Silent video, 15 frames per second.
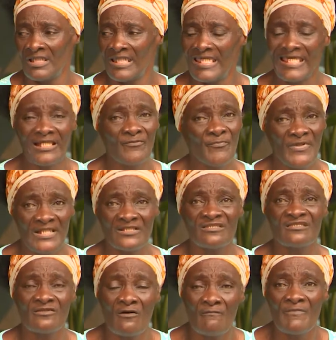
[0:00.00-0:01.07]
Helping
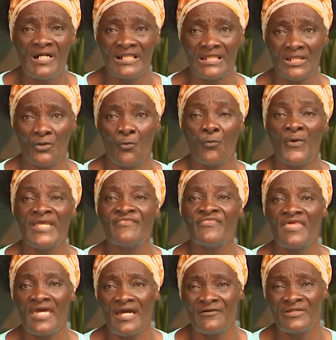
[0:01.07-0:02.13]
somebody when
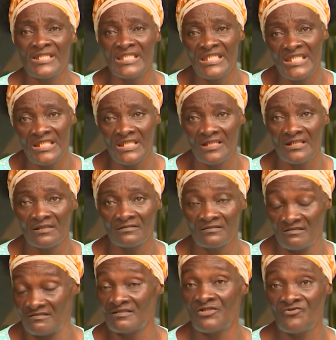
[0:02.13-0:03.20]
they are in need
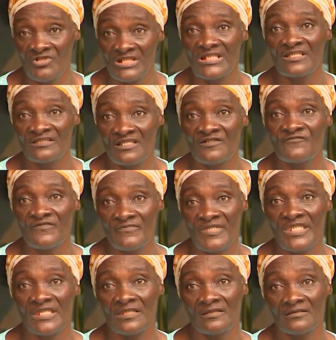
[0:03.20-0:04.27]
is the greatest thing for me.